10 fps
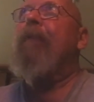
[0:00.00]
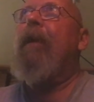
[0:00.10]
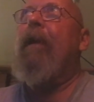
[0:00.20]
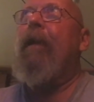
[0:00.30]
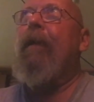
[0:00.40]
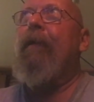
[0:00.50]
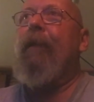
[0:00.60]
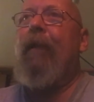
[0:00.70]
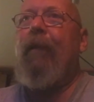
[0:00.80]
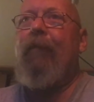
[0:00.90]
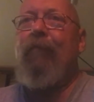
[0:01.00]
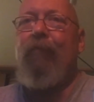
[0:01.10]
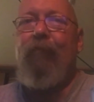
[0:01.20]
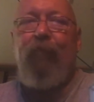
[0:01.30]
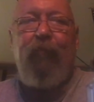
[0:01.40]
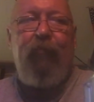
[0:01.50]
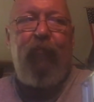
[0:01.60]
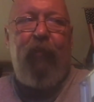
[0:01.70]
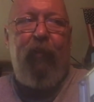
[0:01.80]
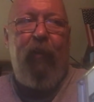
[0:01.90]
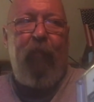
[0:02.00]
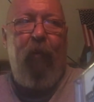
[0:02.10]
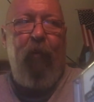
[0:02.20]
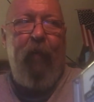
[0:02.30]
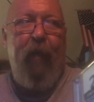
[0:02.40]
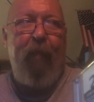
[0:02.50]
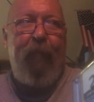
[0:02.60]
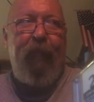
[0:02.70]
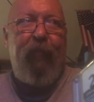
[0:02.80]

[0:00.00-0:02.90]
And uh, she, he woke up, and